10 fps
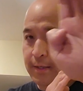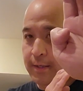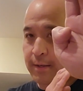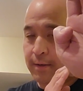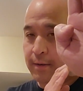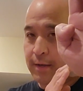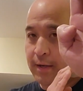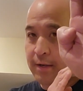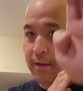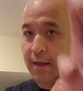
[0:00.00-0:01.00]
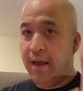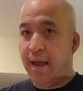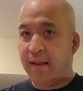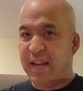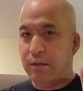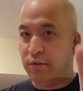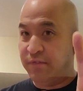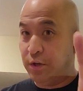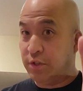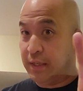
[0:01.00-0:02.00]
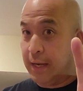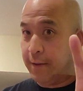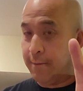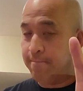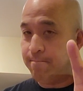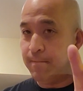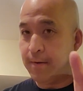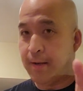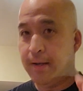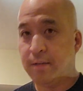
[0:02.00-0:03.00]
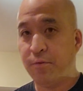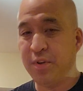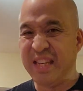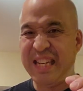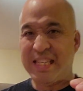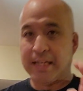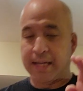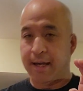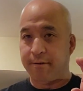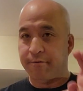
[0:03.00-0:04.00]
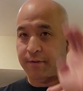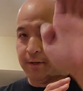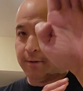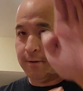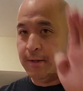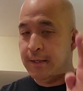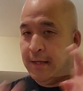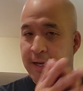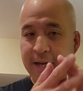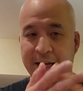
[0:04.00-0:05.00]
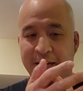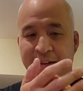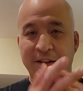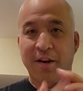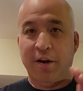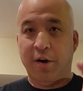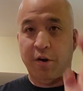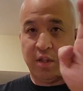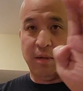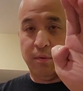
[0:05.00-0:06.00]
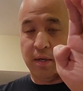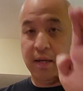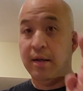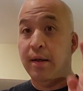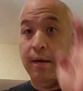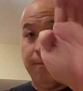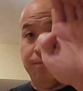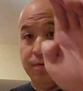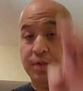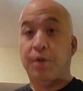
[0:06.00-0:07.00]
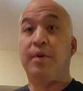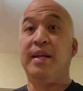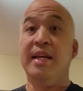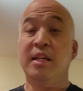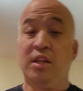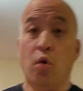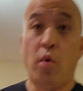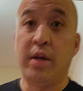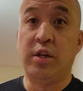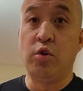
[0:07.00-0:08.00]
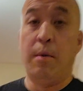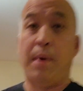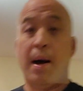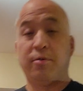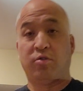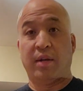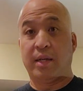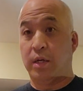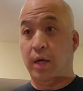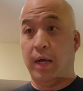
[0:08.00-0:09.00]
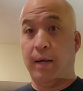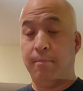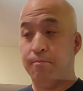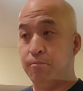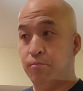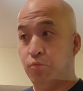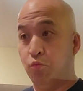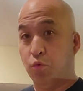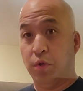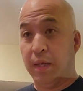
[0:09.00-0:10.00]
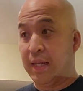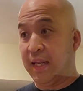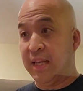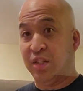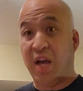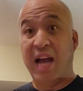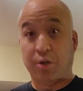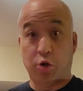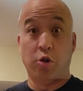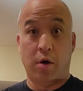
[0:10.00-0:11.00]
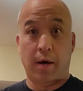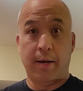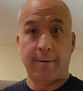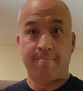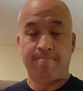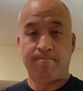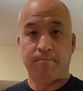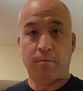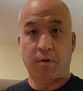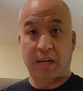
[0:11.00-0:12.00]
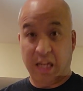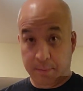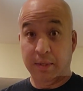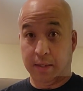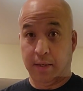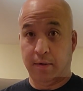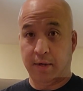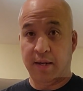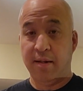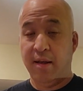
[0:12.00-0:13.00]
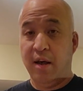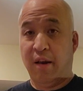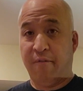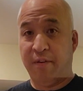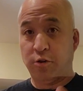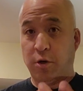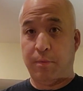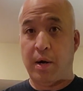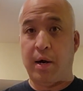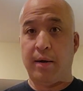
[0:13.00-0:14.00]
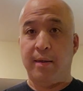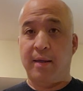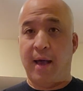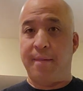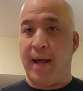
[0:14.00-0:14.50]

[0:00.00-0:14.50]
here, okay? And keep those fingers together, okay? It's very easy to kind of hurt them, okay? There is a to do a palm strike like a tiger claw. Okay, that can be done, okay? The fingers are apart, and